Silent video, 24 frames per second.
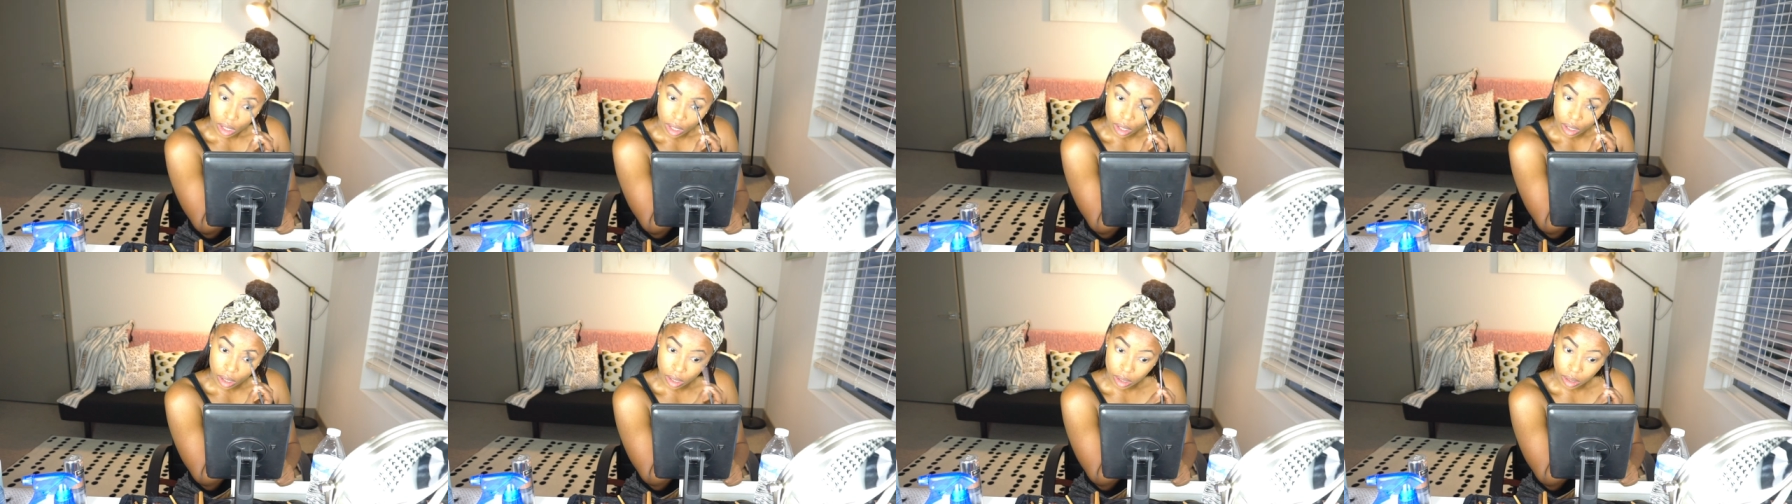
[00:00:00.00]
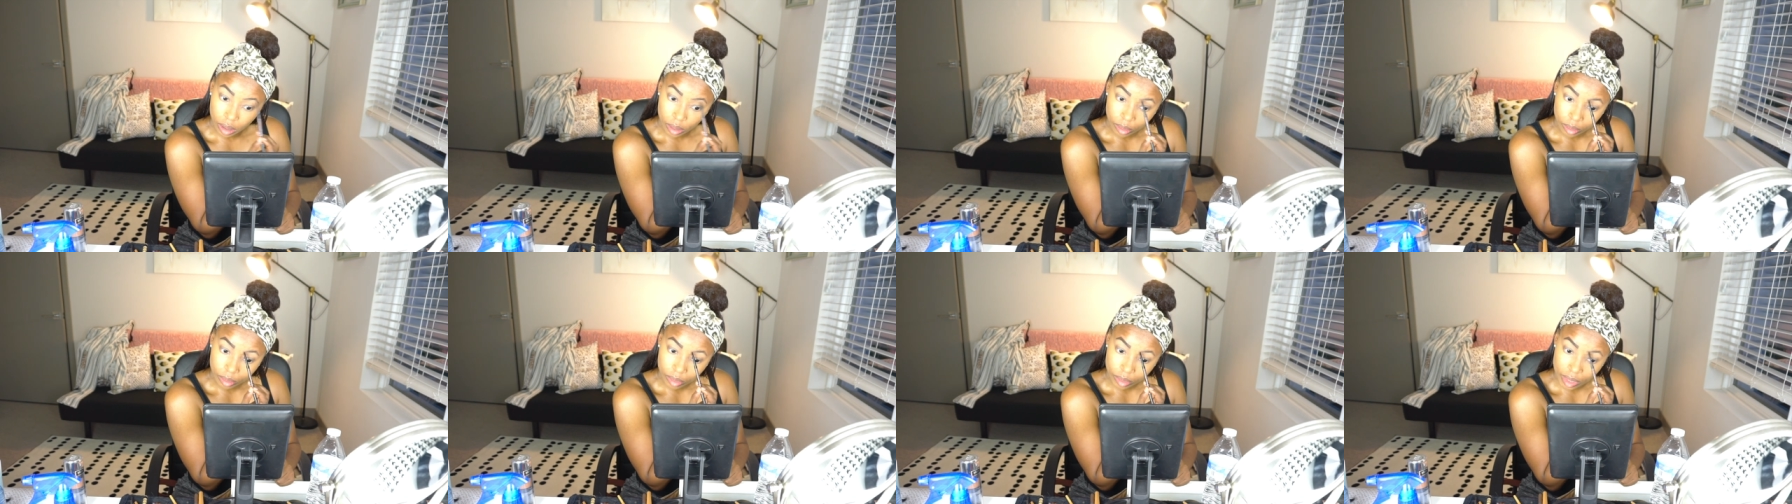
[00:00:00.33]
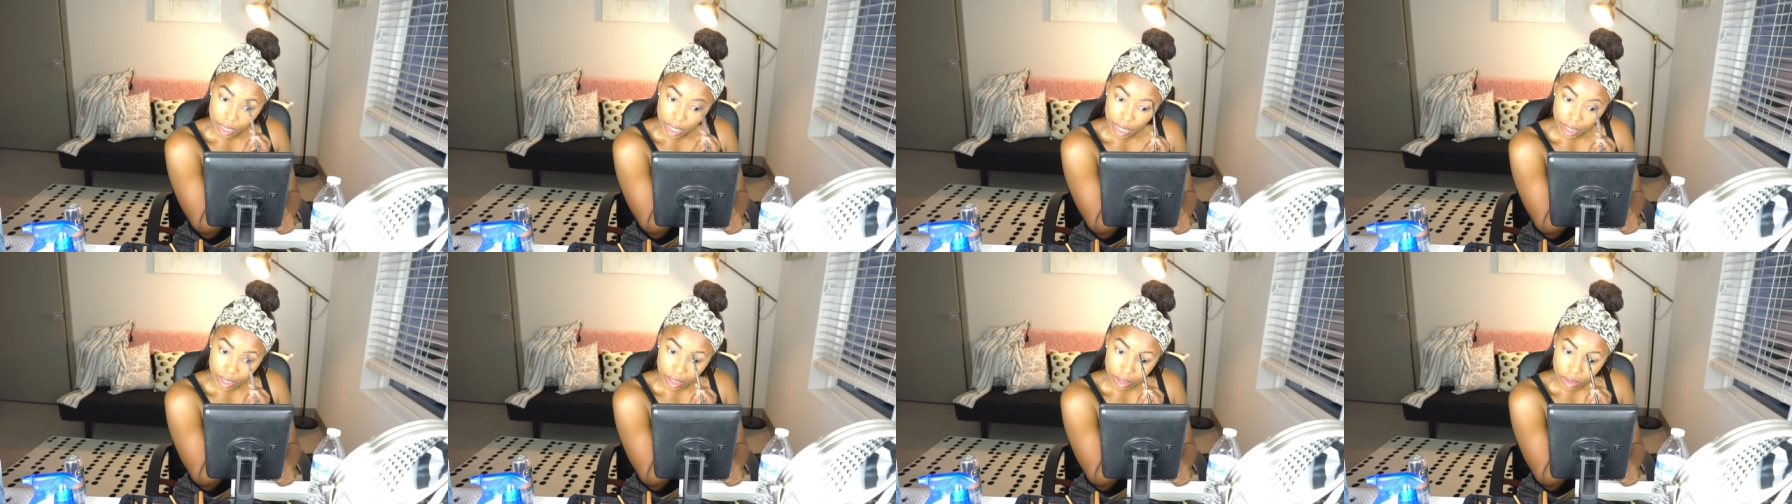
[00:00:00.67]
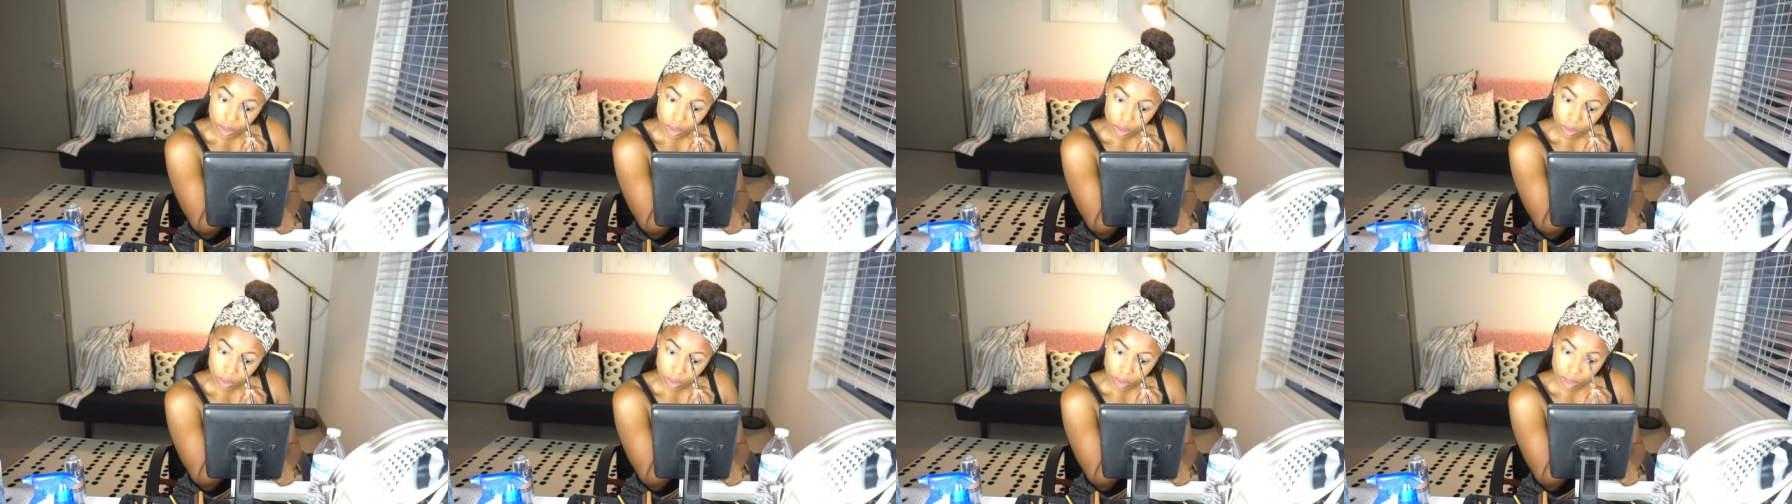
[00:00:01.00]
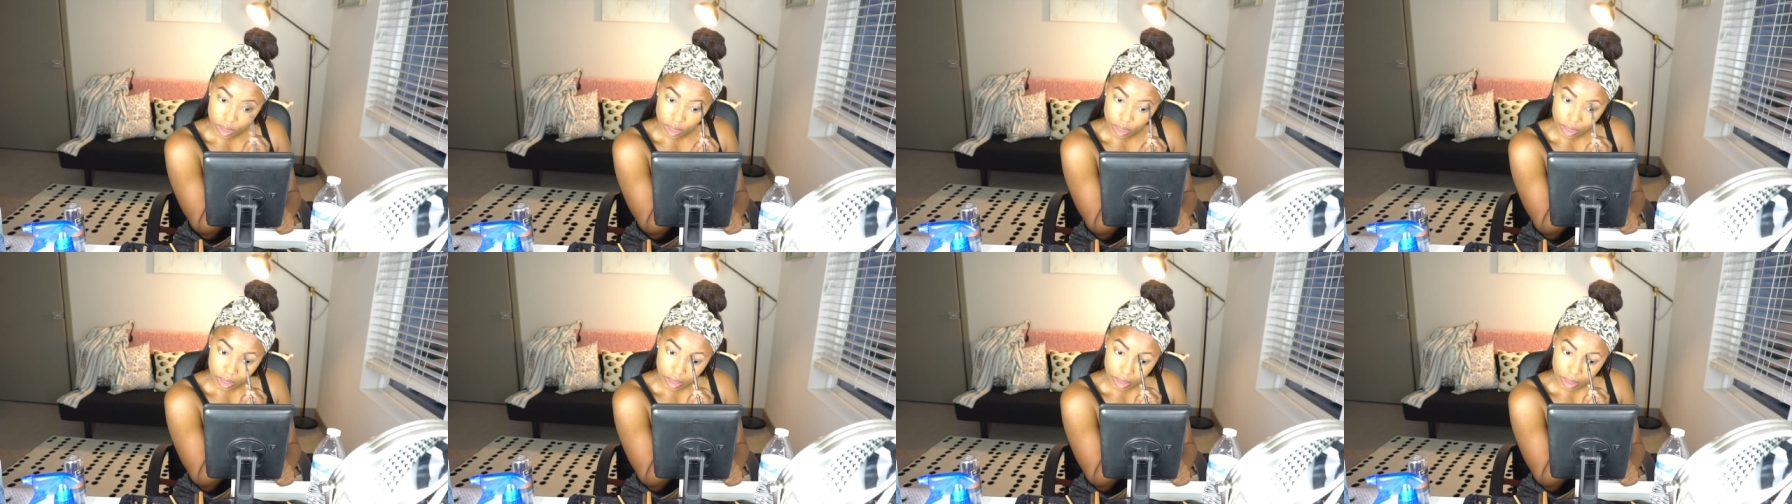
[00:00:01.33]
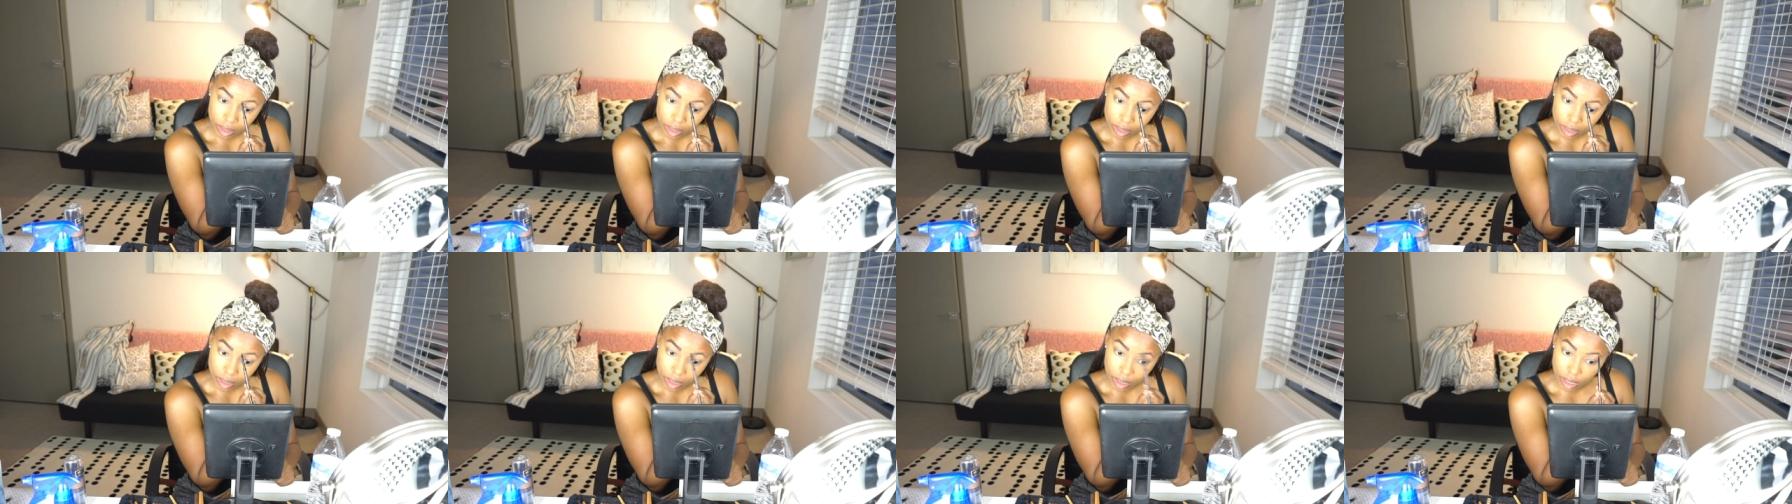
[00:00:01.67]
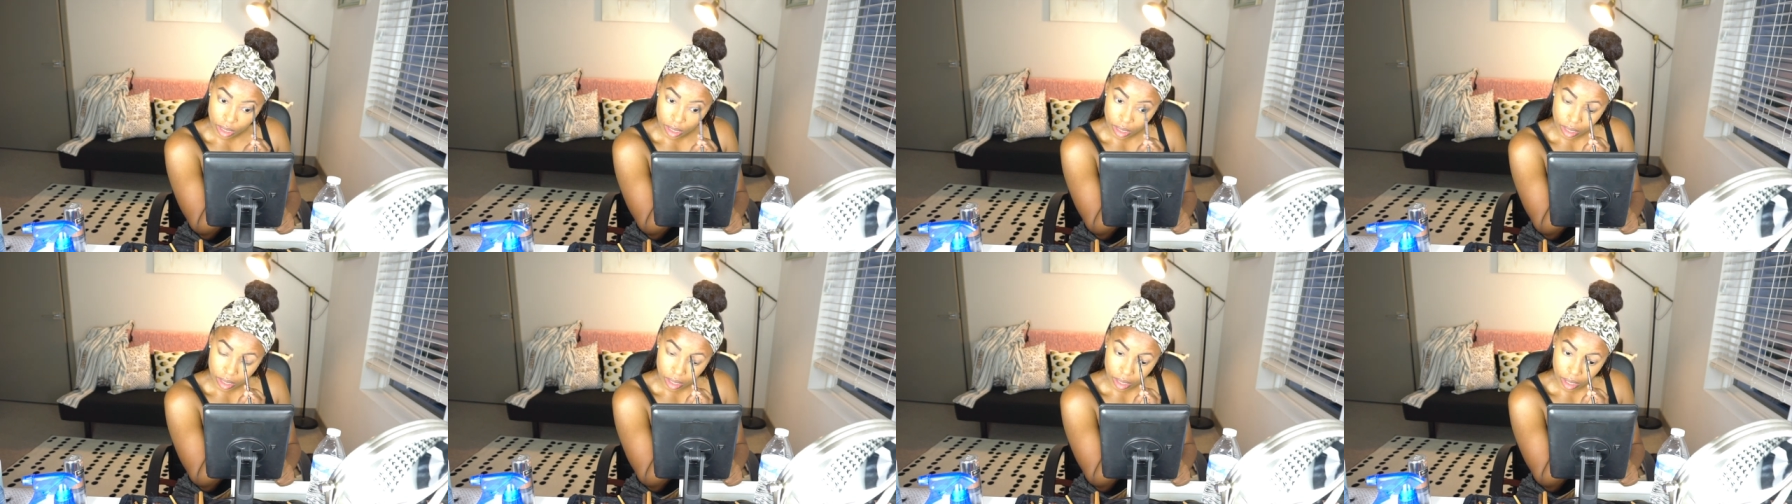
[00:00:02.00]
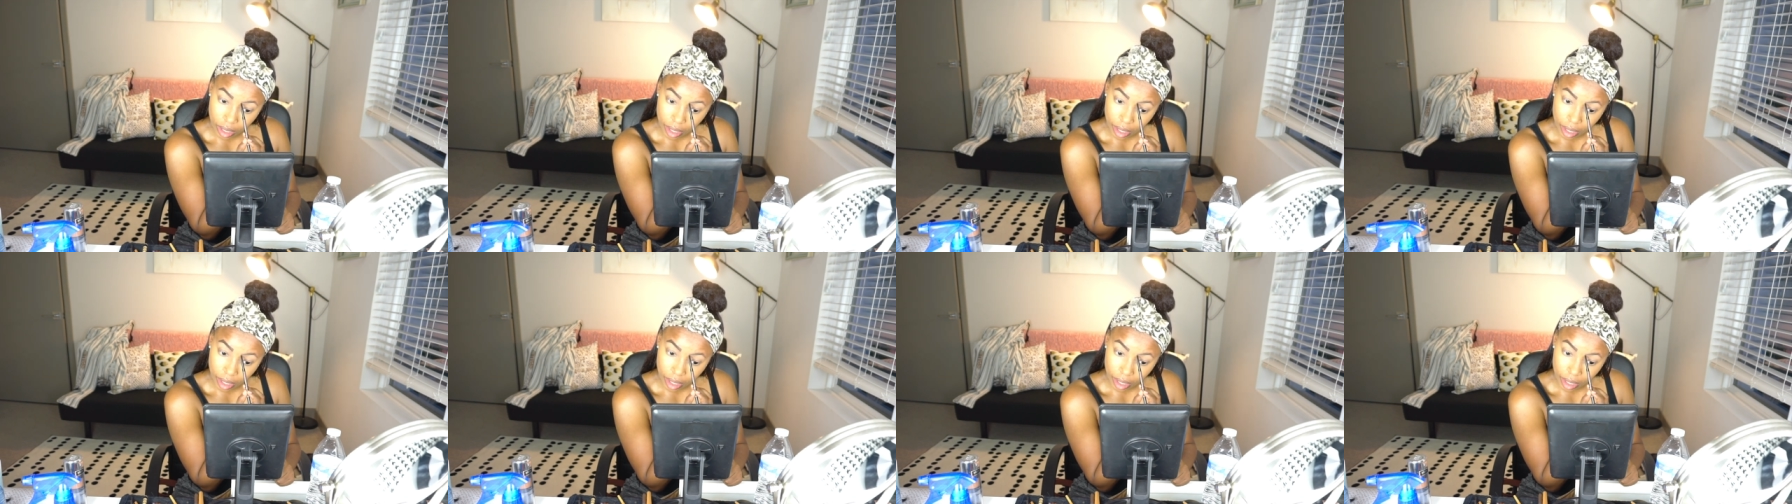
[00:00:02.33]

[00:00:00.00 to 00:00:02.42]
um, take it too seriously.